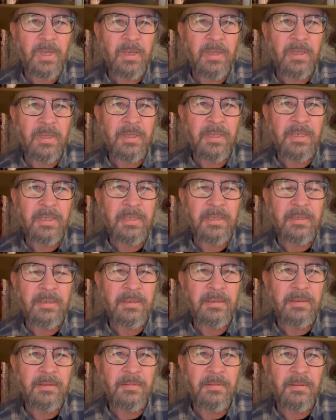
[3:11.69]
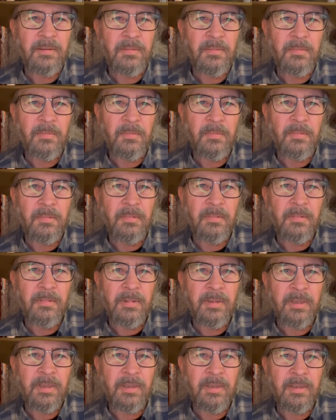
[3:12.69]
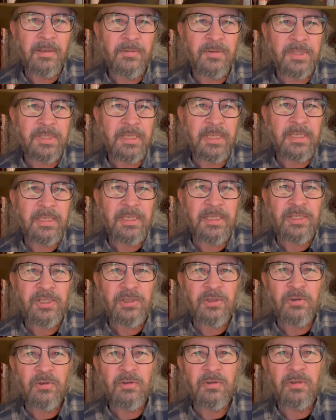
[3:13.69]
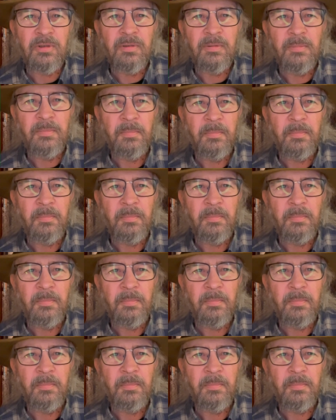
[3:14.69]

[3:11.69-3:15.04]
there was an additional